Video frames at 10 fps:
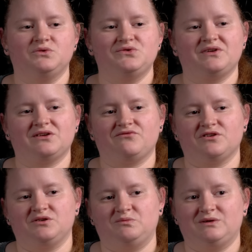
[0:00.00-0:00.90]
moving
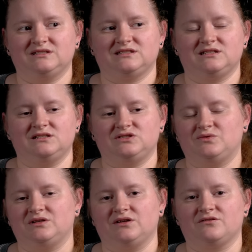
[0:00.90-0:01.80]
from one city to
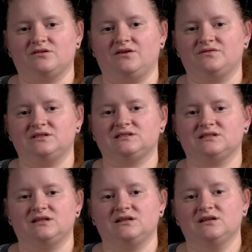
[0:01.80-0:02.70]
another,
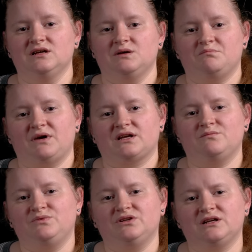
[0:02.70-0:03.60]
obviously, my
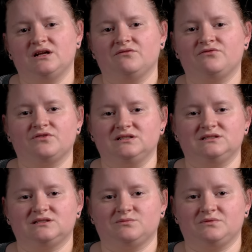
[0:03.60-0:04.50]
community of
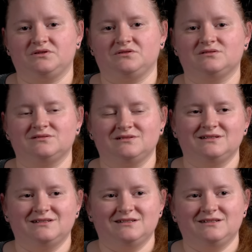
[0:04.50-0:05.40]
friends were
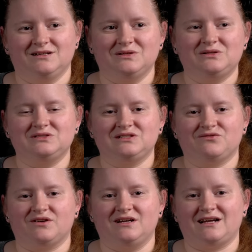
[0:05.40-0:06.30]
a little
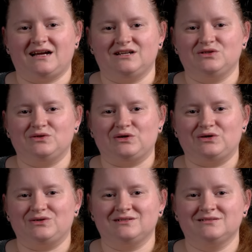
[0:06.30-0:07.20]
different. I had to
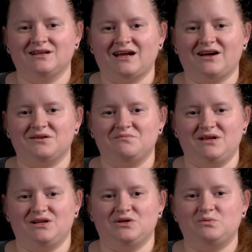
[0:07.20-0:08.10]
learn how to
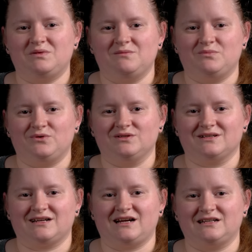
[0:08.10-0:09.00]
meet new people
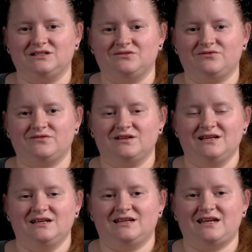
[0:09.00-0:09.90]
and kind of
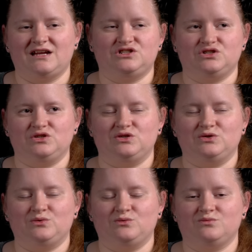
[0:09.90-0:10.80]
gauge a
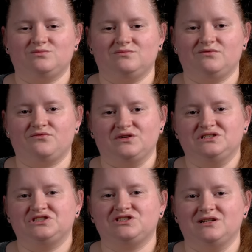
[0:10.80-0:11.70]
new
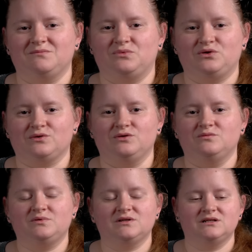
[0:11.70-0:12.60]
friendship
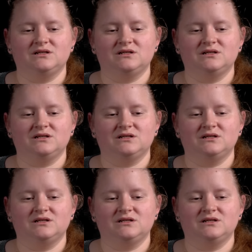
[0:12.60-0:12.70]
group.